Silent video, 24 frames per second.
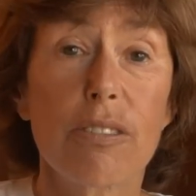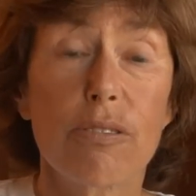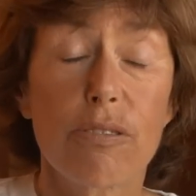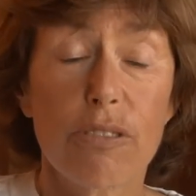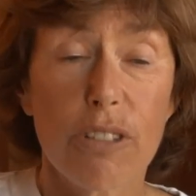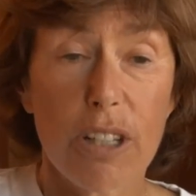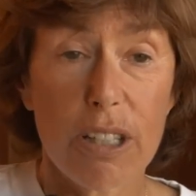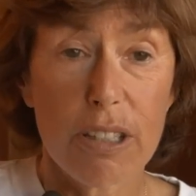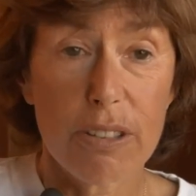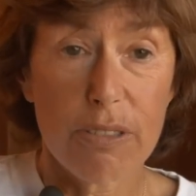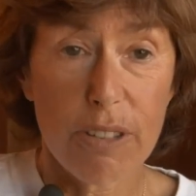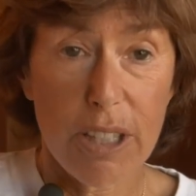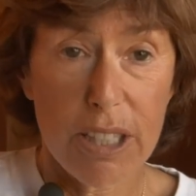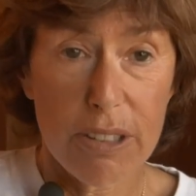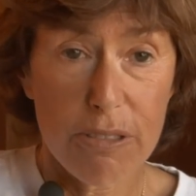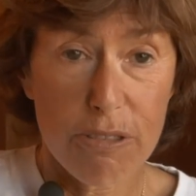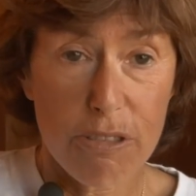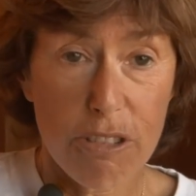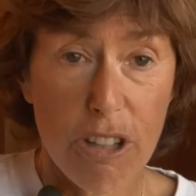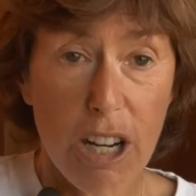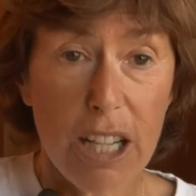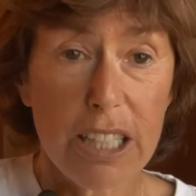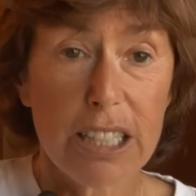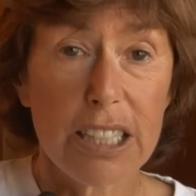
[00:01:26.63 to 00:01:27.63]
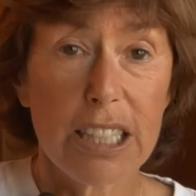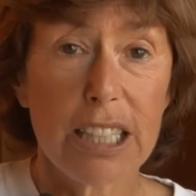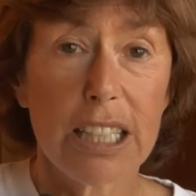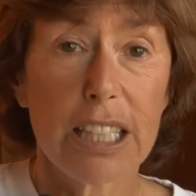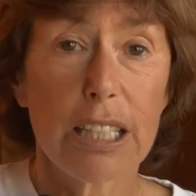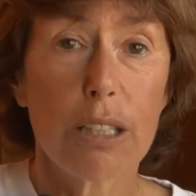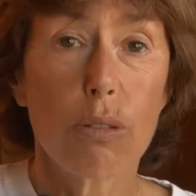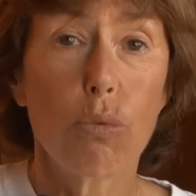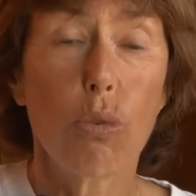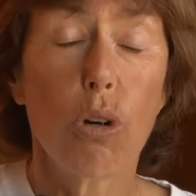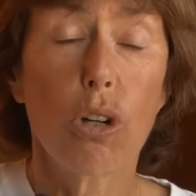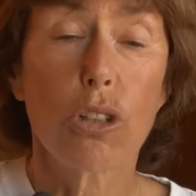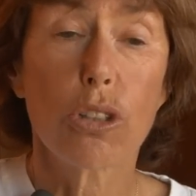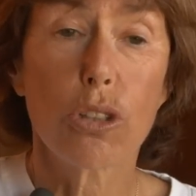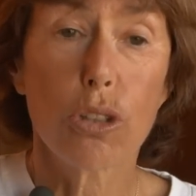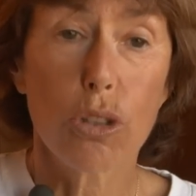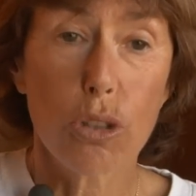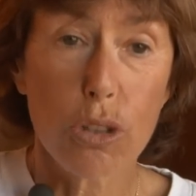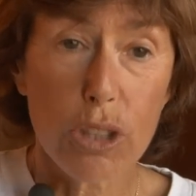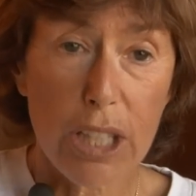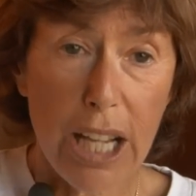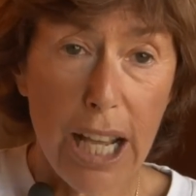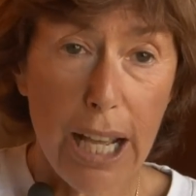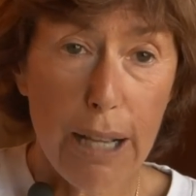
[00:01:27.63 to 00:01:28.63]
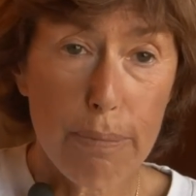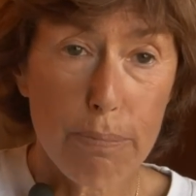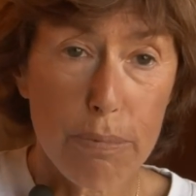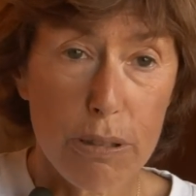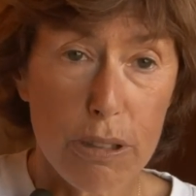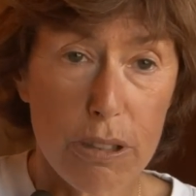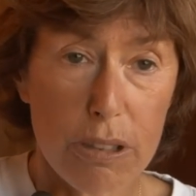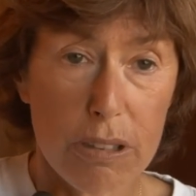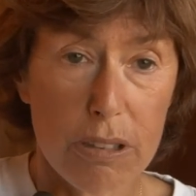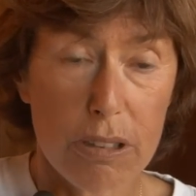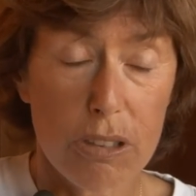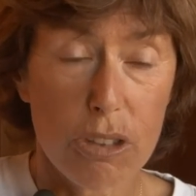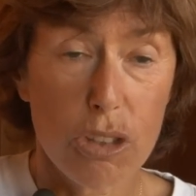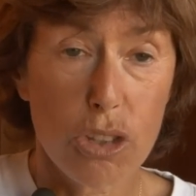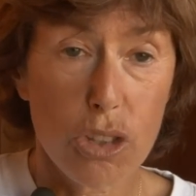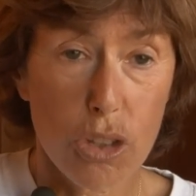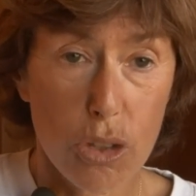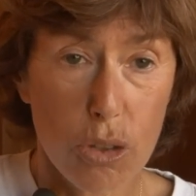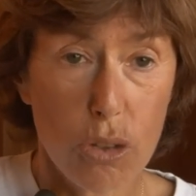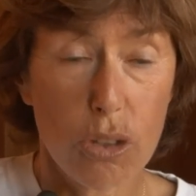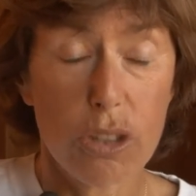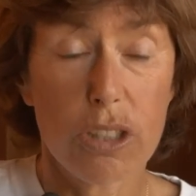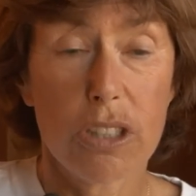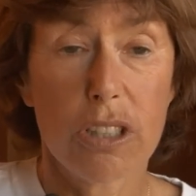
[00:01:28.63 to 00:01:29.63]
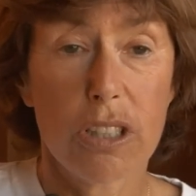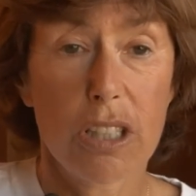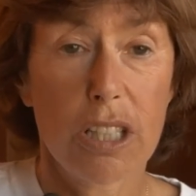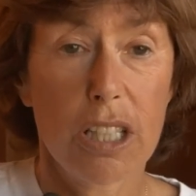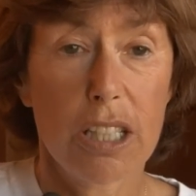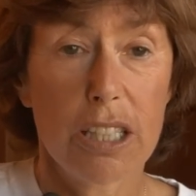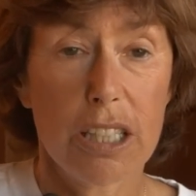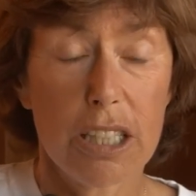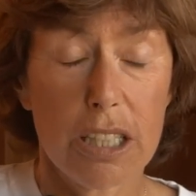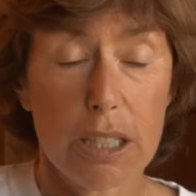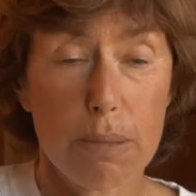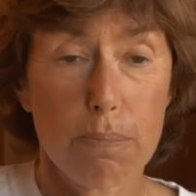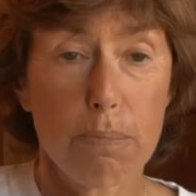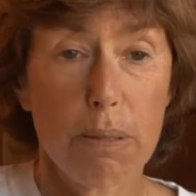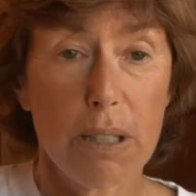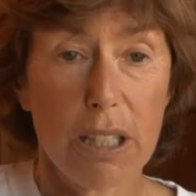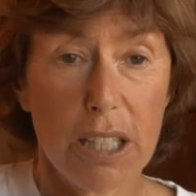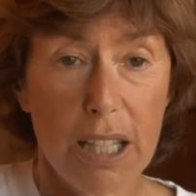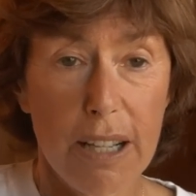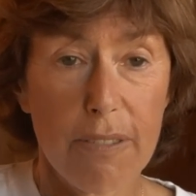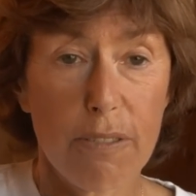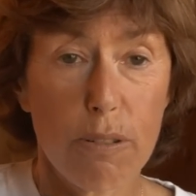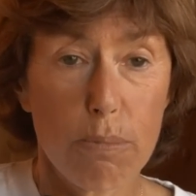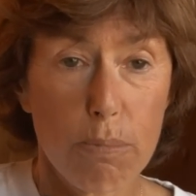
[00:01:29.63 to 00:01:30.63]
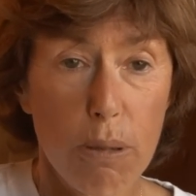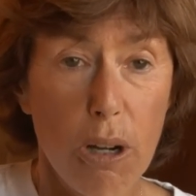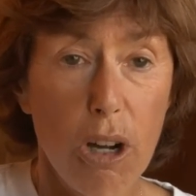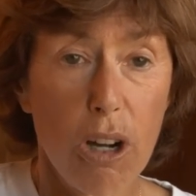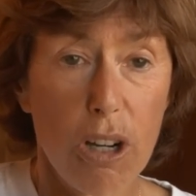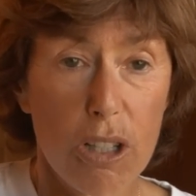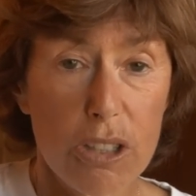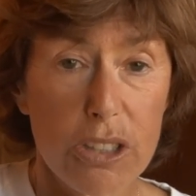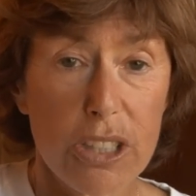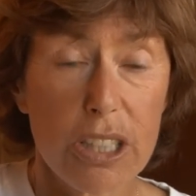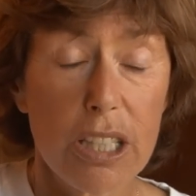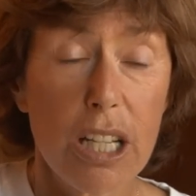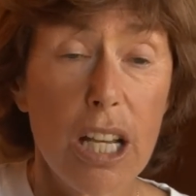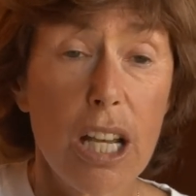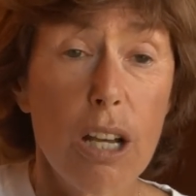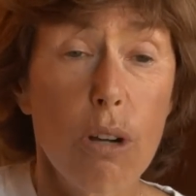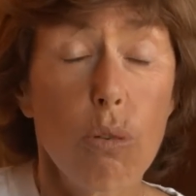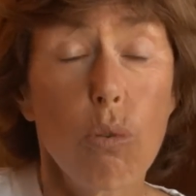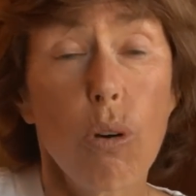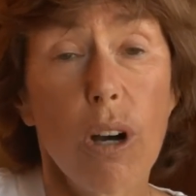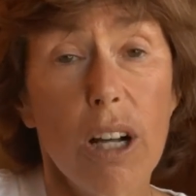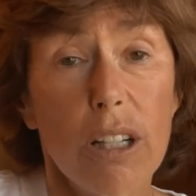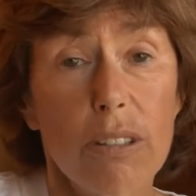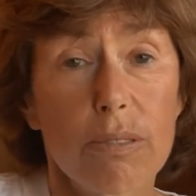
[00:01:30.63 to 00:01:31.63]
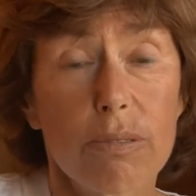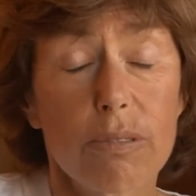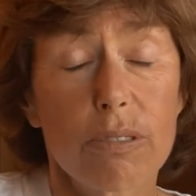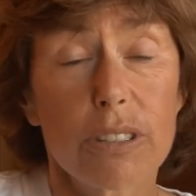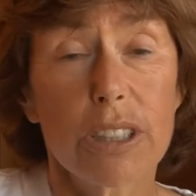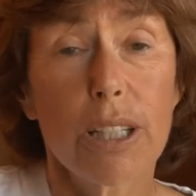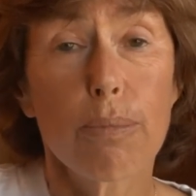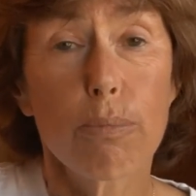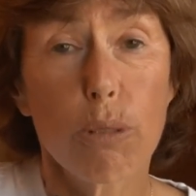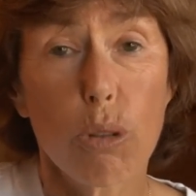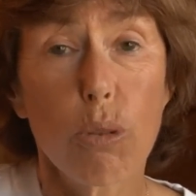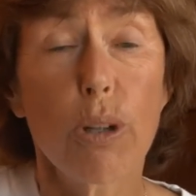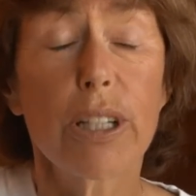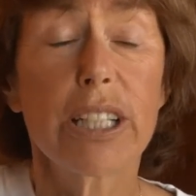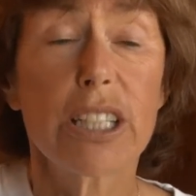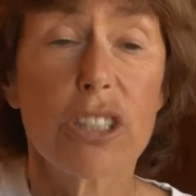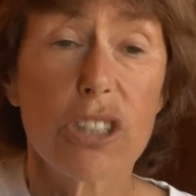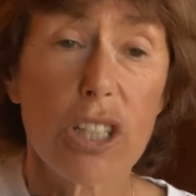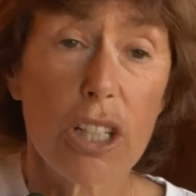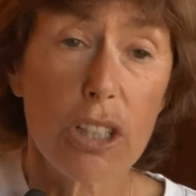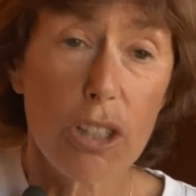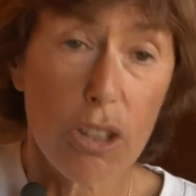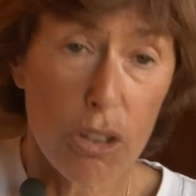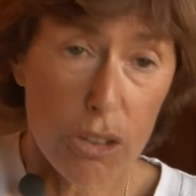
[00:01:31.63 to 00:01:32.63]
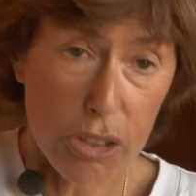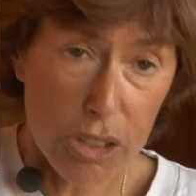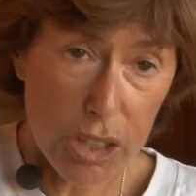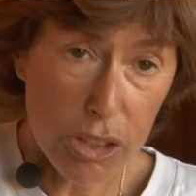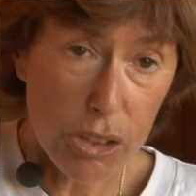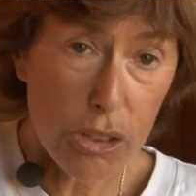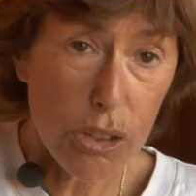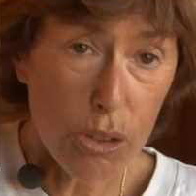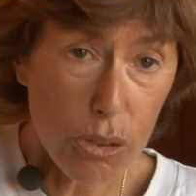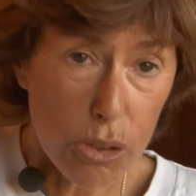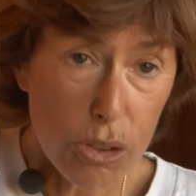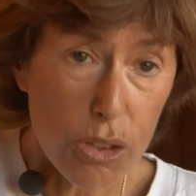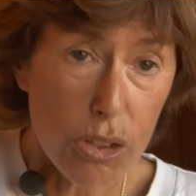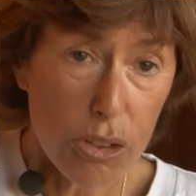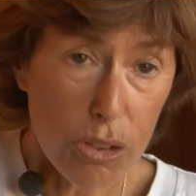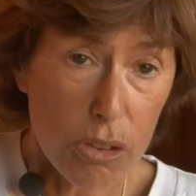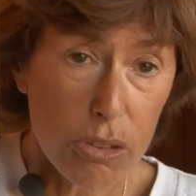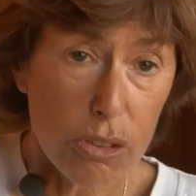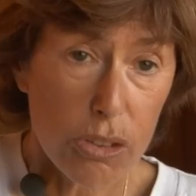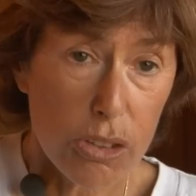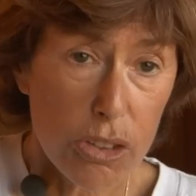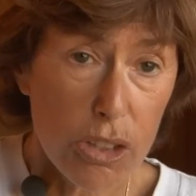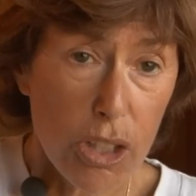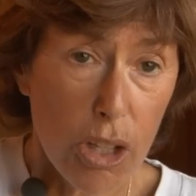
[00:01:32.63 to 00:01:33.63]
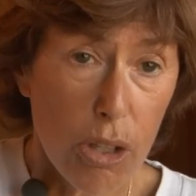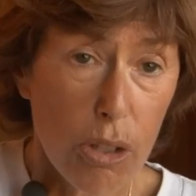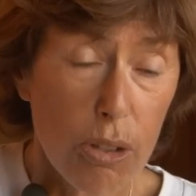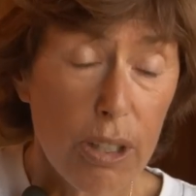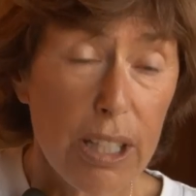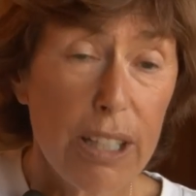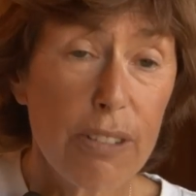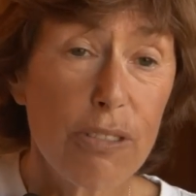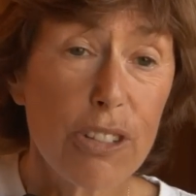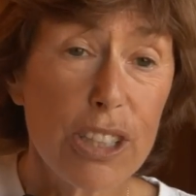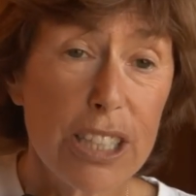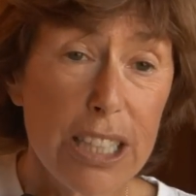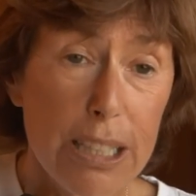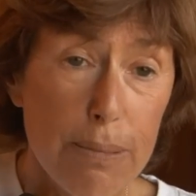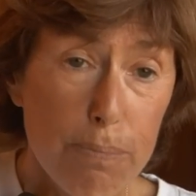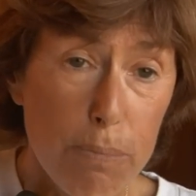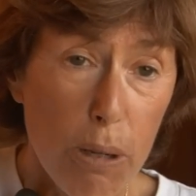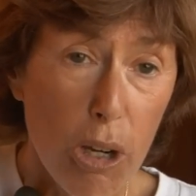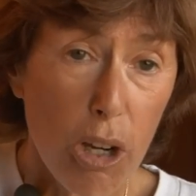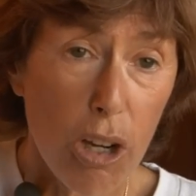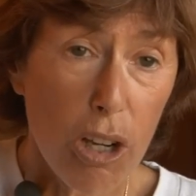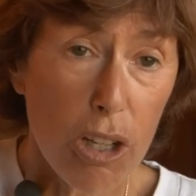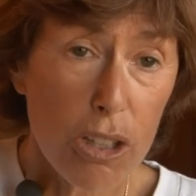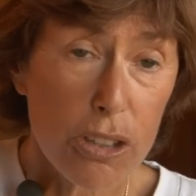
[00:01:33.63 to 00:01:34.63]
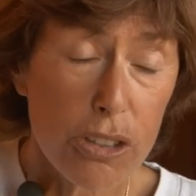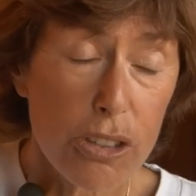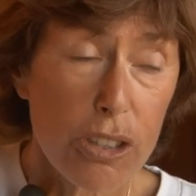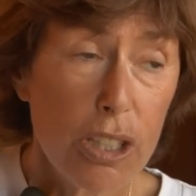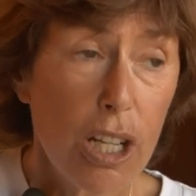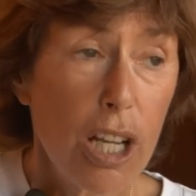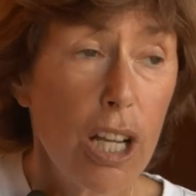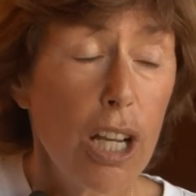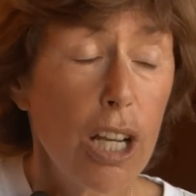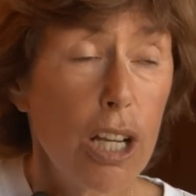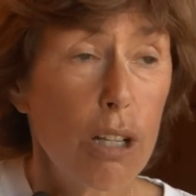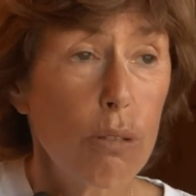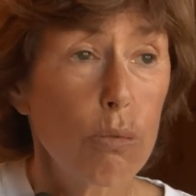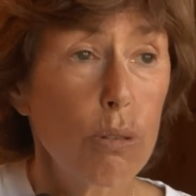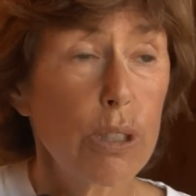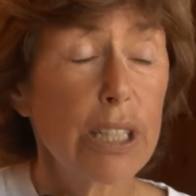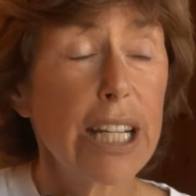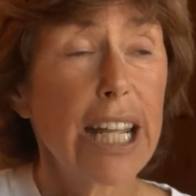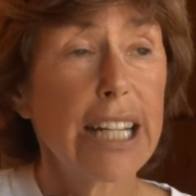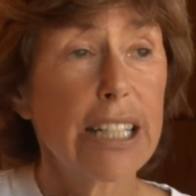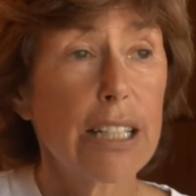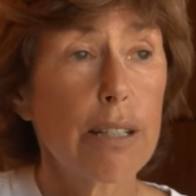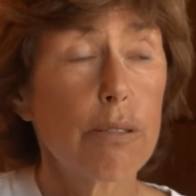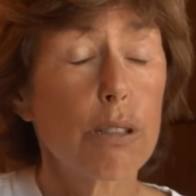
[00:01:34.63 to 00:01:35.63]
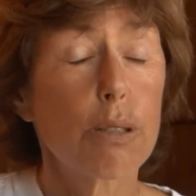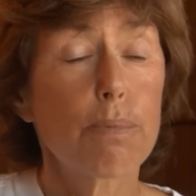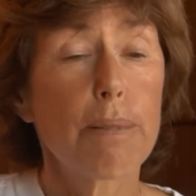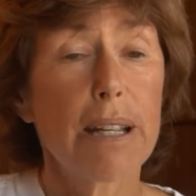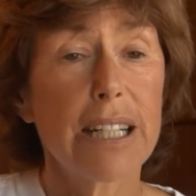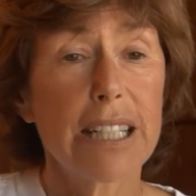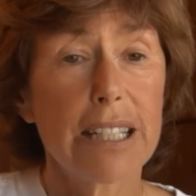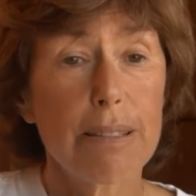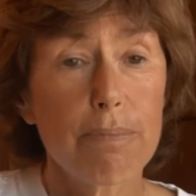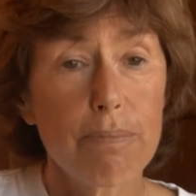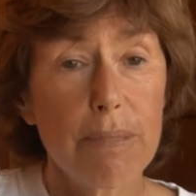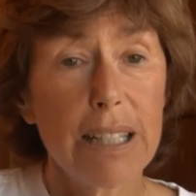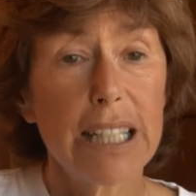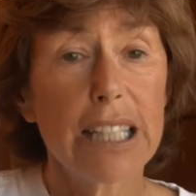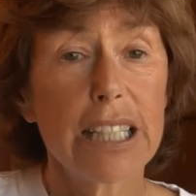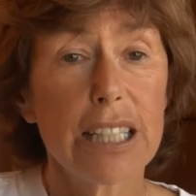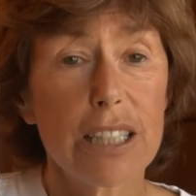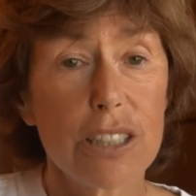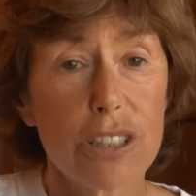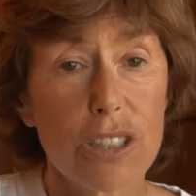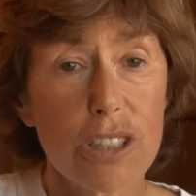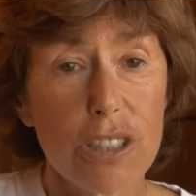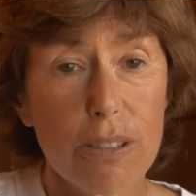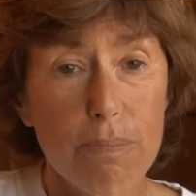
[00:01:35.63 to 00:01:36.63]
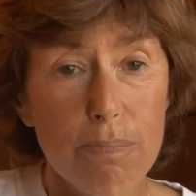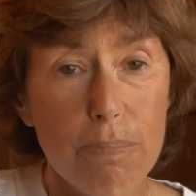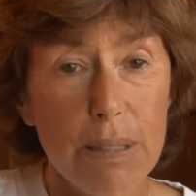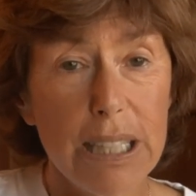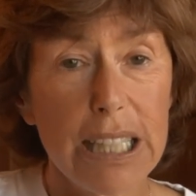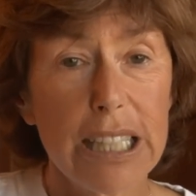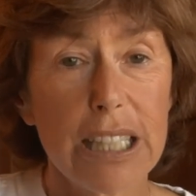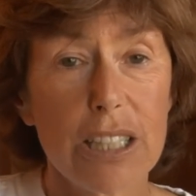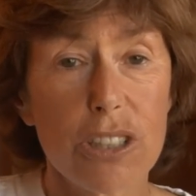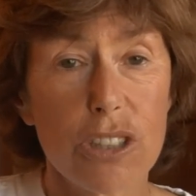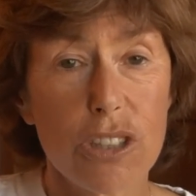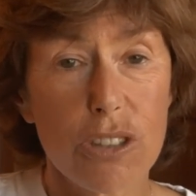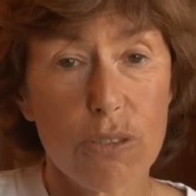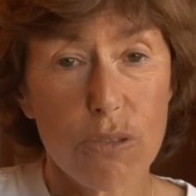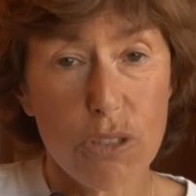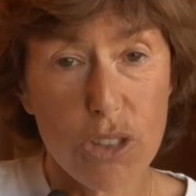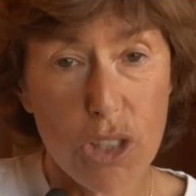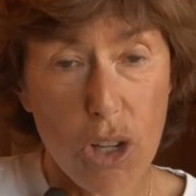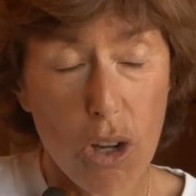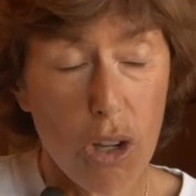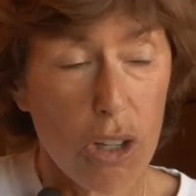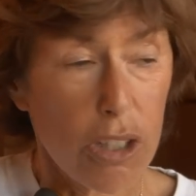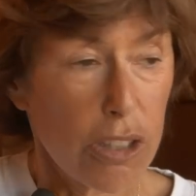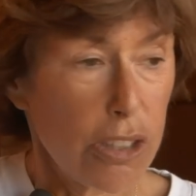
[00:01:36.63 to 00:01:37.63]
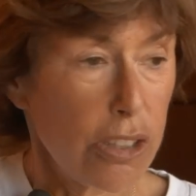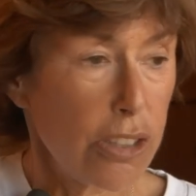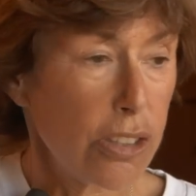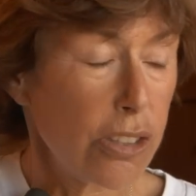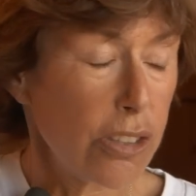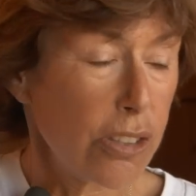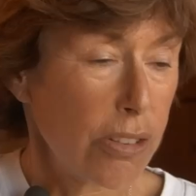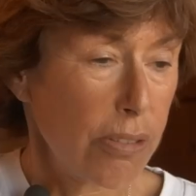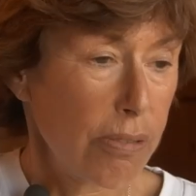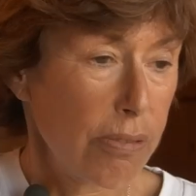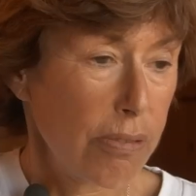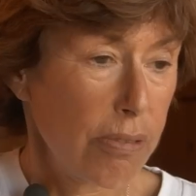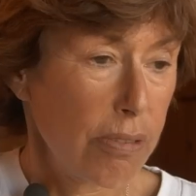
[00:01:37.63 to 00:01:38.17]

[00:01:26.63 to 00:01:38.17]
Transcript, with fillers: very, very frightening what could happen should this bill ever pass. Well, number one, it's unconstitutional. So if it did pass, we'd end up spending millions and millions of dollars